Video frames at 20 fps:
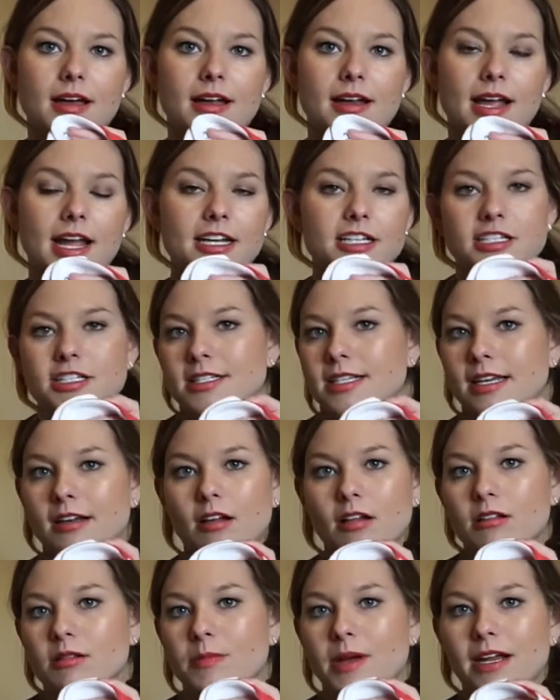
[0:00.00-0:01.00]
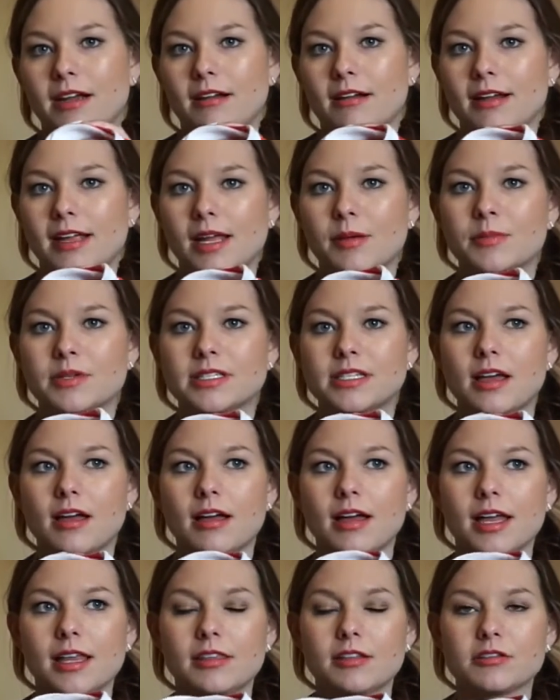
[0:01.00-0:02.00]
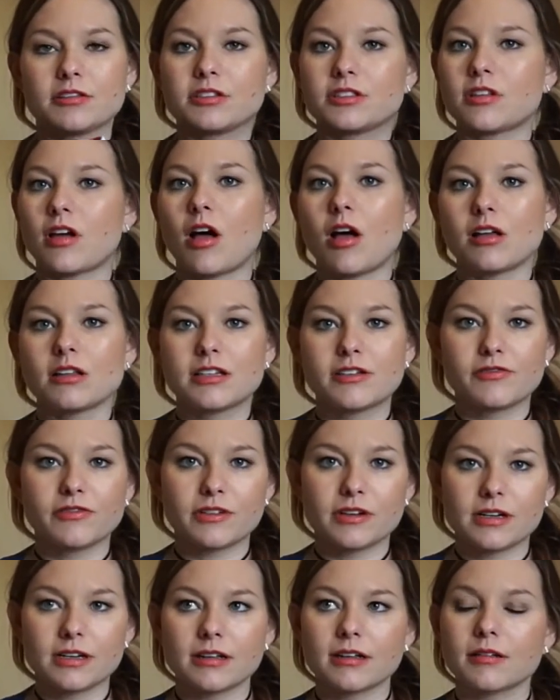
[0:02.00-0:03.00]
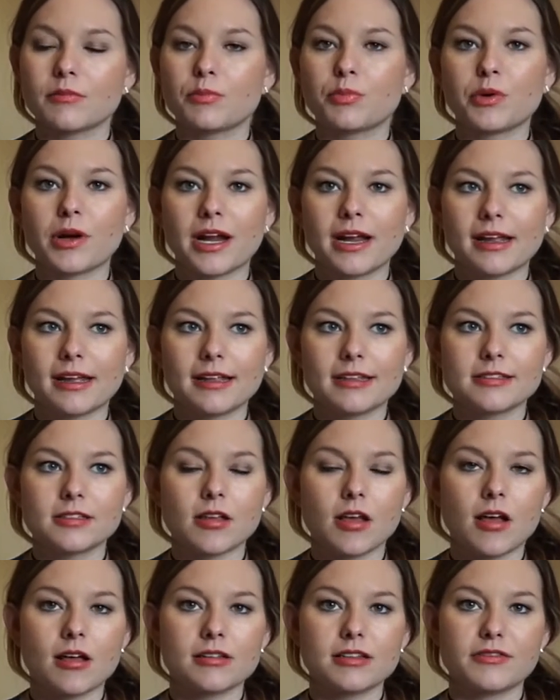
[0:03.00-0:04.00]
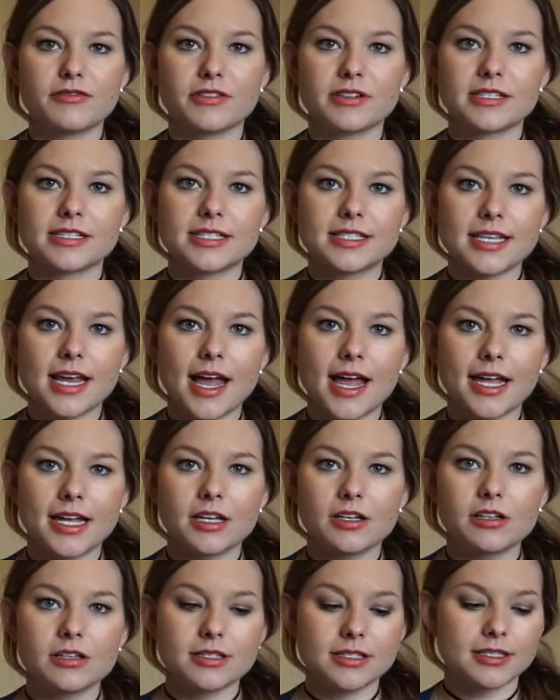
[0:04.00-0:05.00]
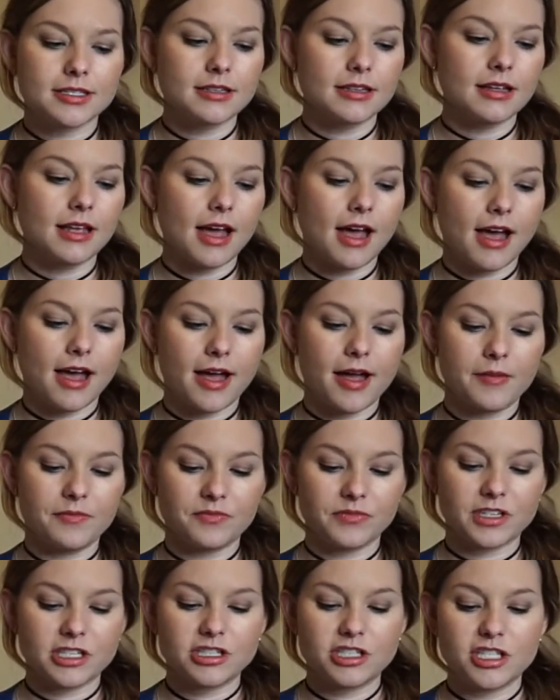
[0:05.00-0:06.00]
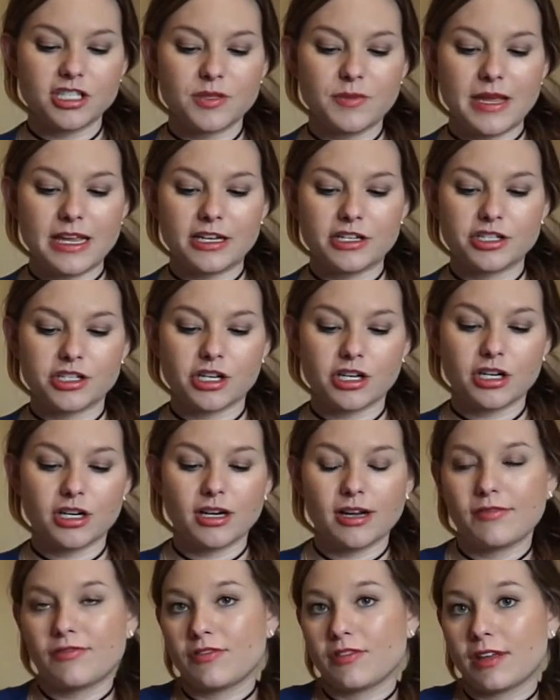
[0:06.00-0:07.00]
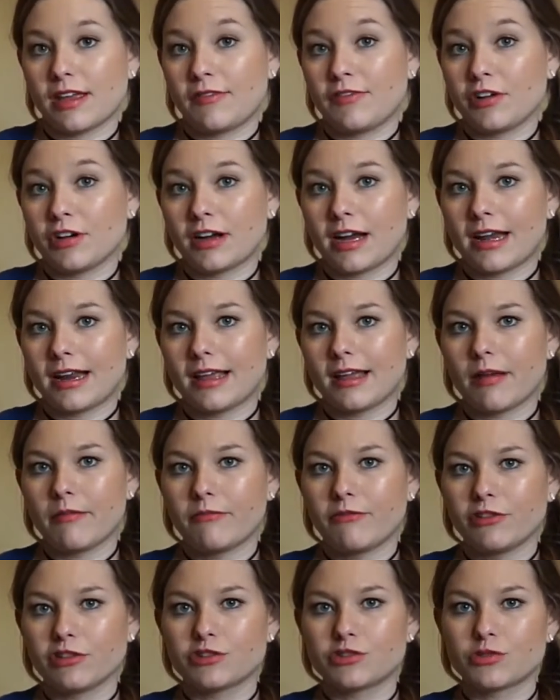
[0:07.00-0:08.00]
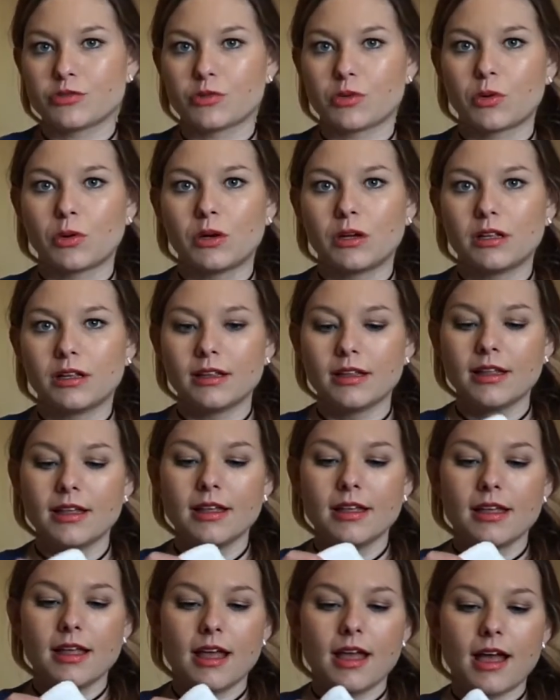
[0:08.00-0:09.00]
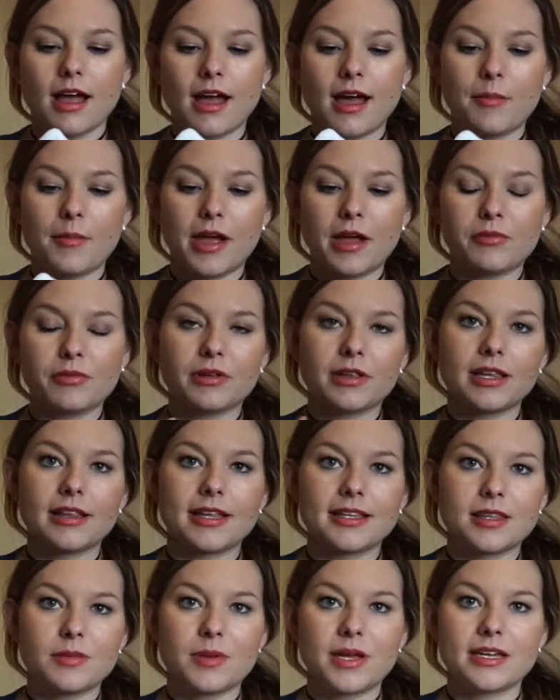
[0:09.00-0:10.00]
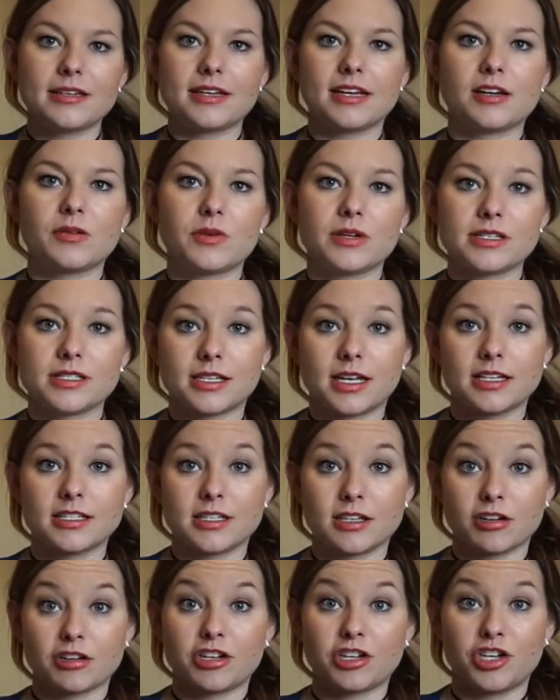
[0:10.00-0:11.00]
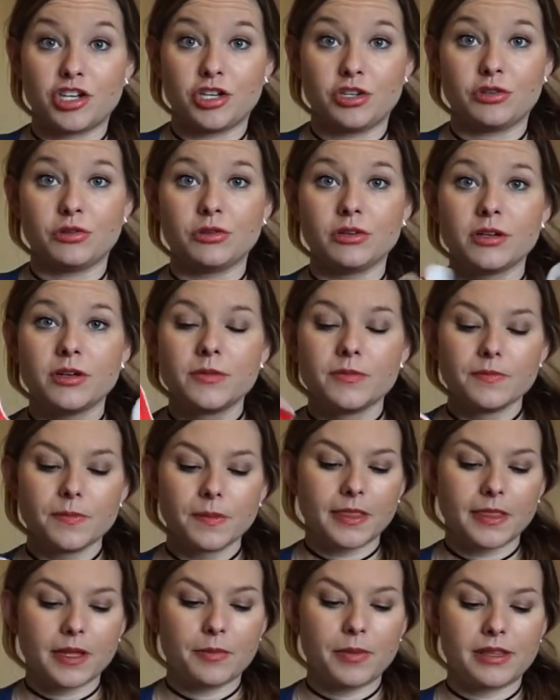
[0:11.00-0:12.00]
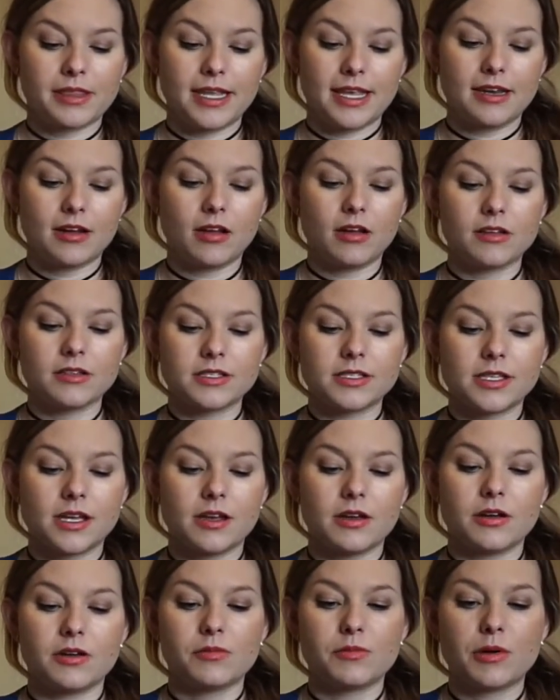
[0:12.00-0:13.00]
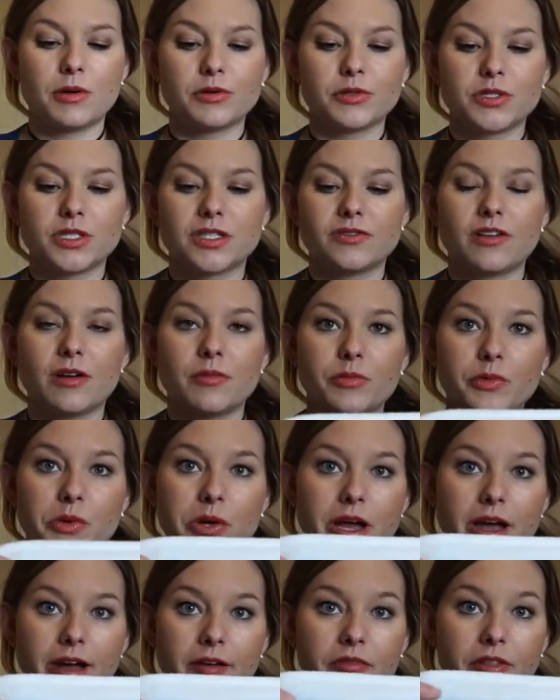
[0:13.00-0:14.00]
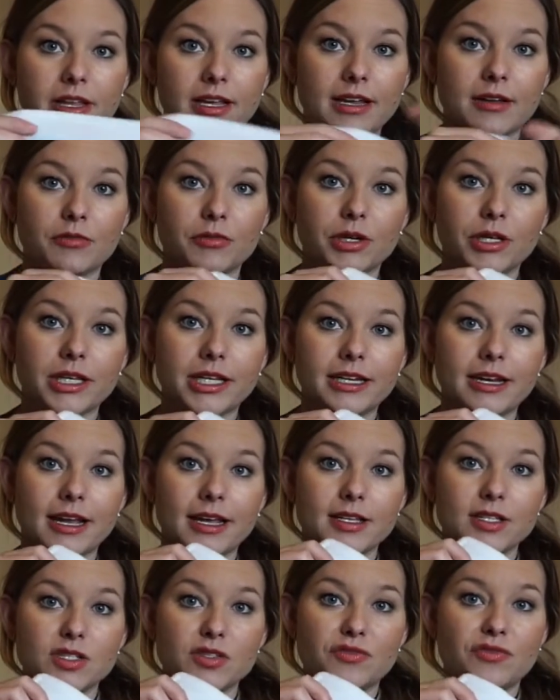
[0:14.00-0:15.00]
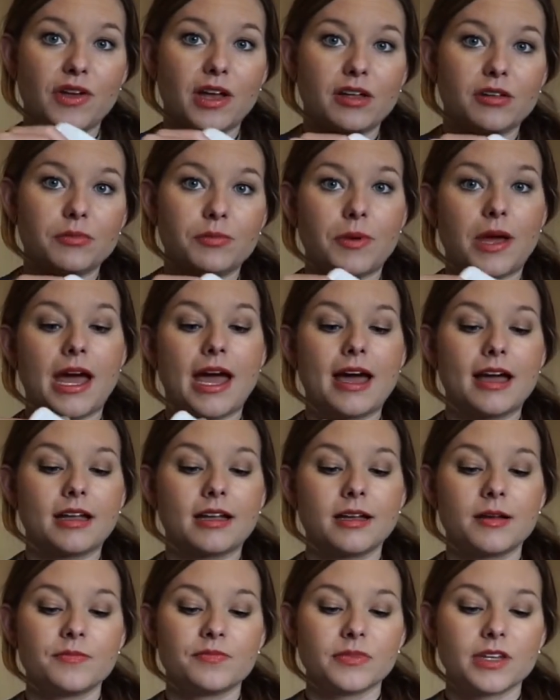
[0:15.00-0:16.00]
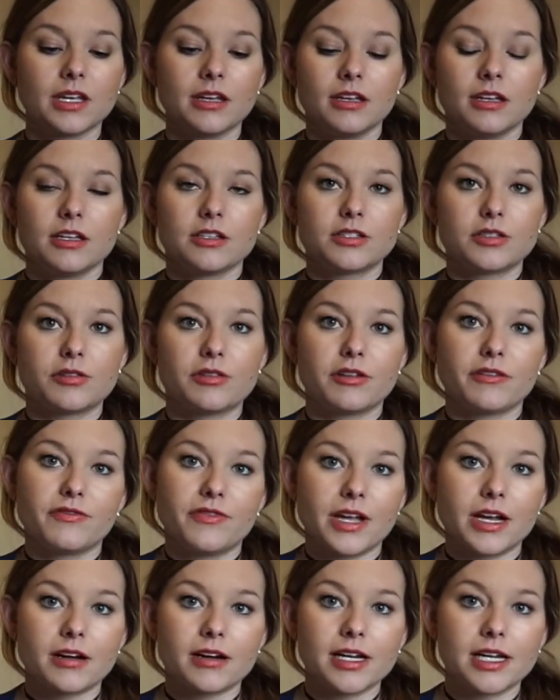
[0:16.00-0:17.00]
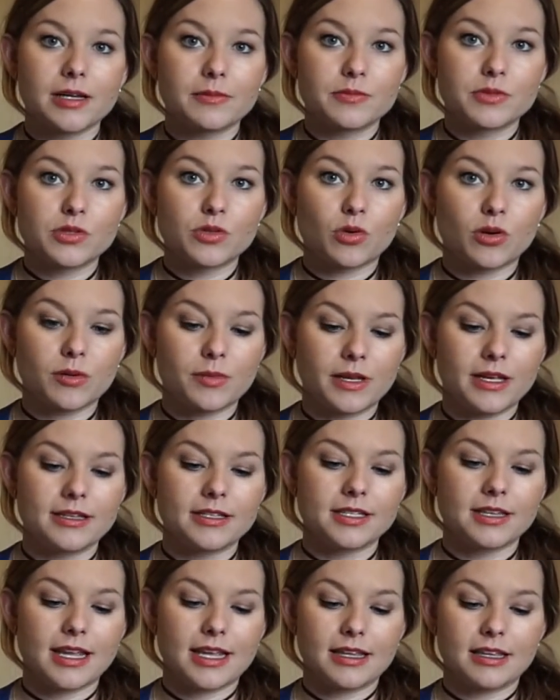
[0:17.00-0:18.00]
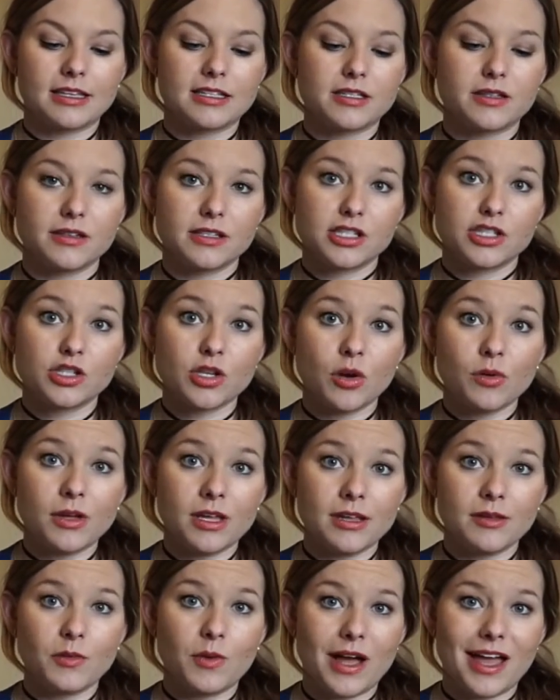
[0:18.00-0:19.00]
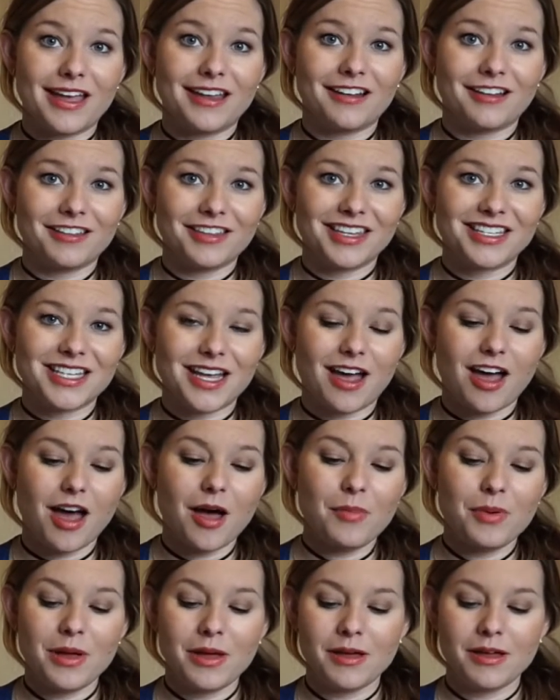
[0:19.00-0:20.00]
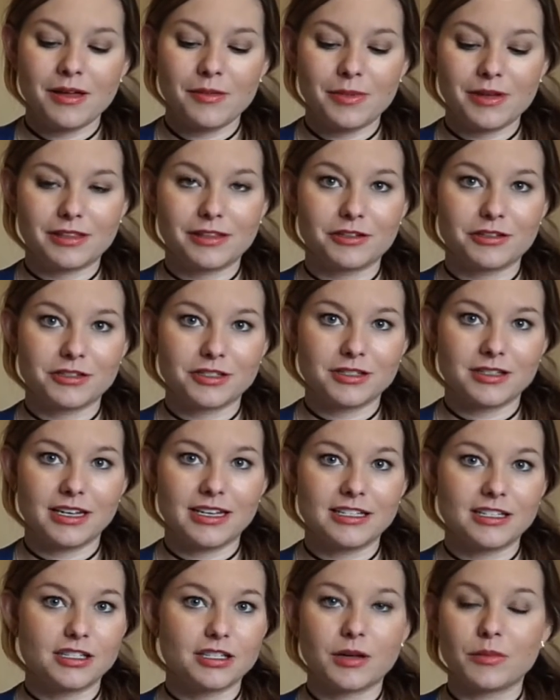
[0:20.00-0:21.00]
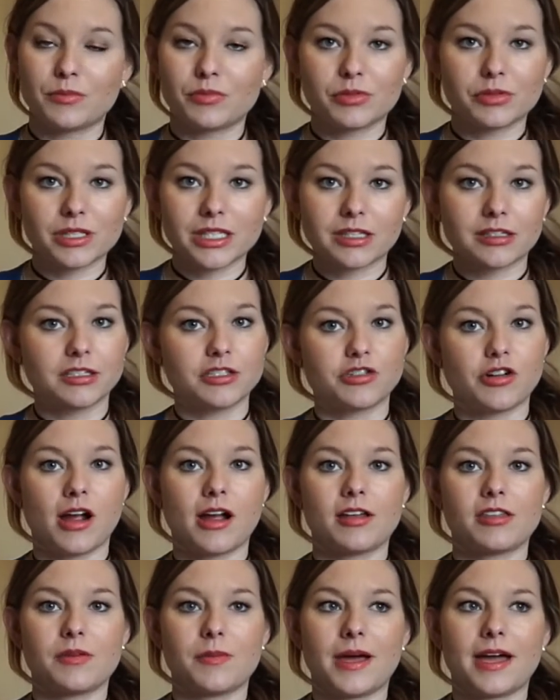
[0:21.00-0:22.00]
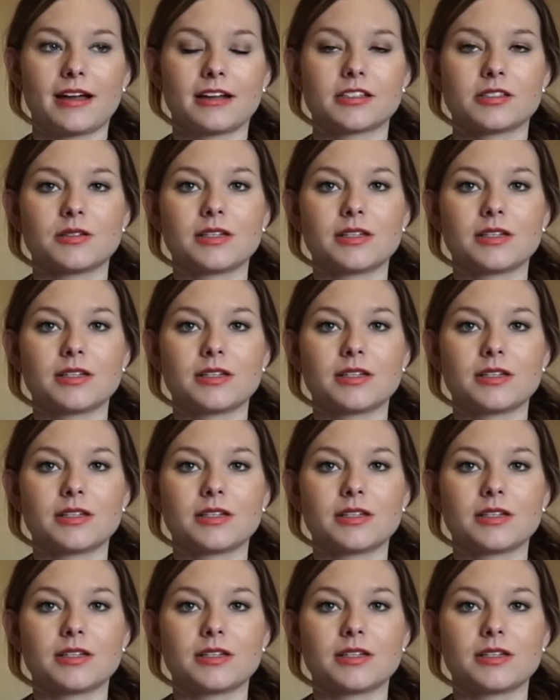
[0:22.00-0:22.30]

I just get all of mine on Amazon. There's all different brands, all different styles. Just make sure if you're getting them for drool, I really like the bandana ones because they're cute. But then also most of them will have like a really nice felt back. So they're very absorbent. Like it's soaking wet on the top, but it's completely dry on the back.